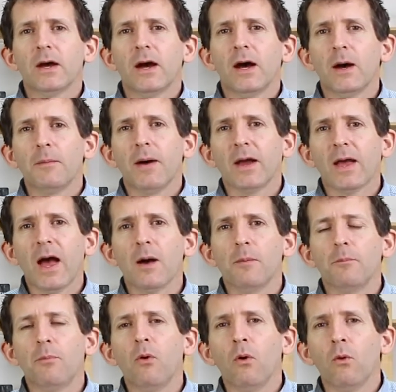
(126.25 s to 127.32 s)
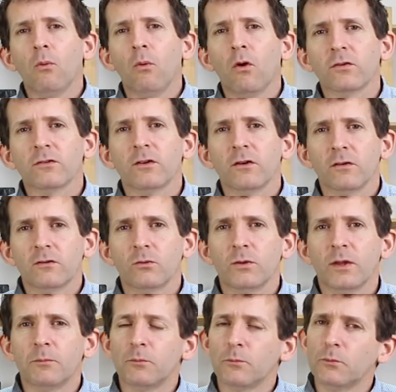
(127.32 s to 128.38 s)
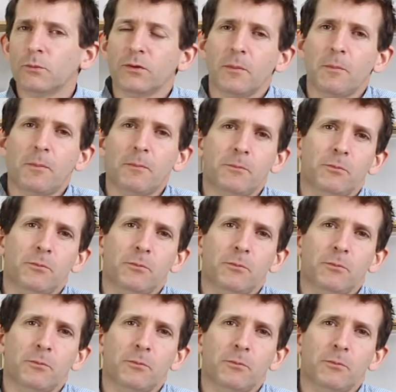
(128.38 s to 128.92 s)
I can't pour water to with a